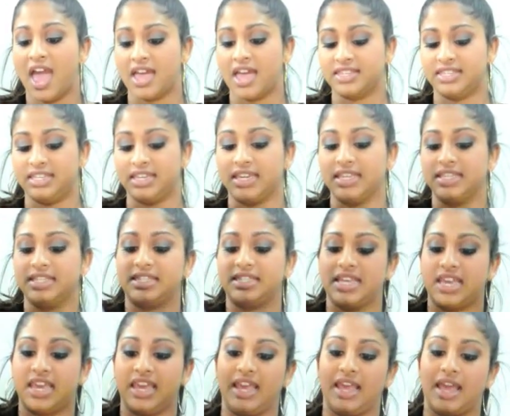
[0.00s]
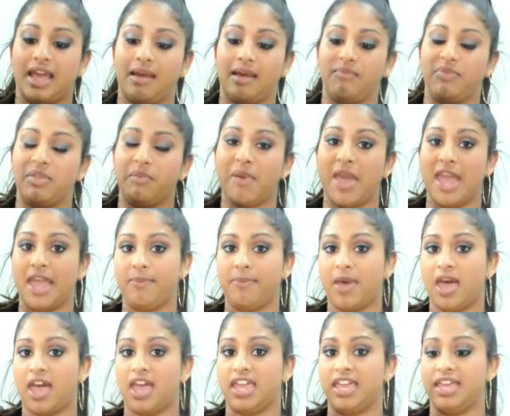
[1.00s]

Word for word: As you can see, um, the paper